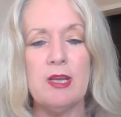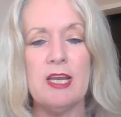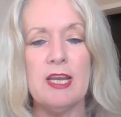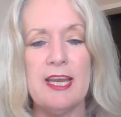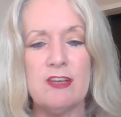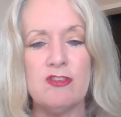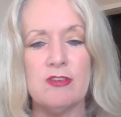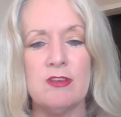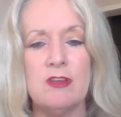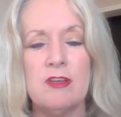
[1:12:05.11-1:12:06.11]

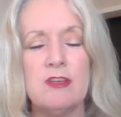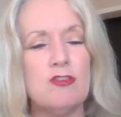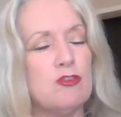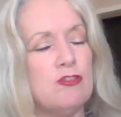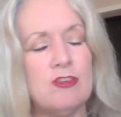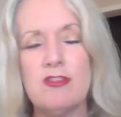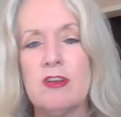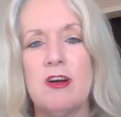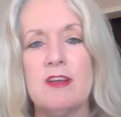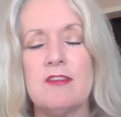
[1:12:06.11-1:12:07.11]
connection to
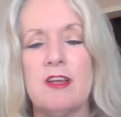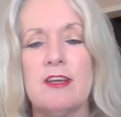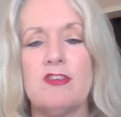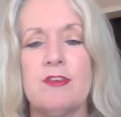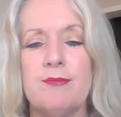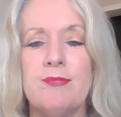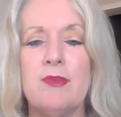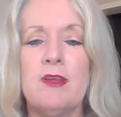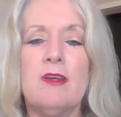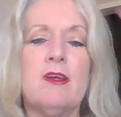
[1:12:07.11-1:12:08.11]
digital isolation.
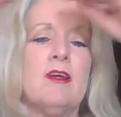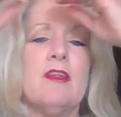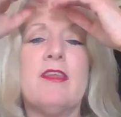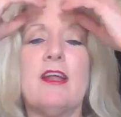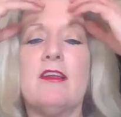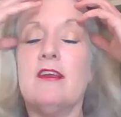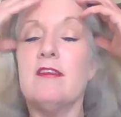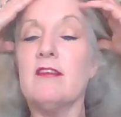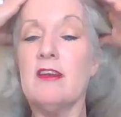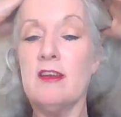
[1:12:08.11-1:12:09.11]
That
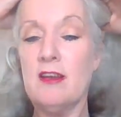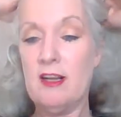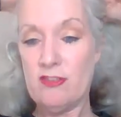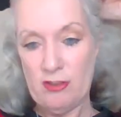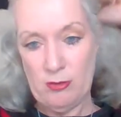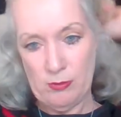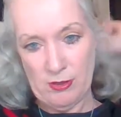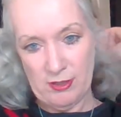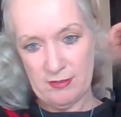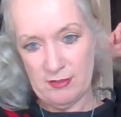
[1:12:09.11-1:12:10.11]
is in a nutshell what
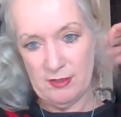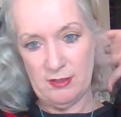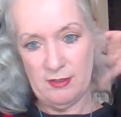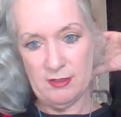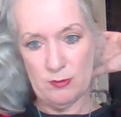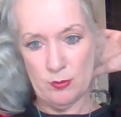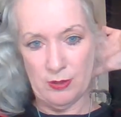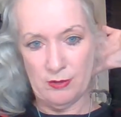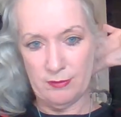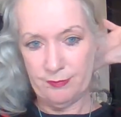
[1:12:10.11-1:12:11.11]
I see as
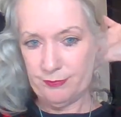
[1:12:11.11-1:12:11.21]
well.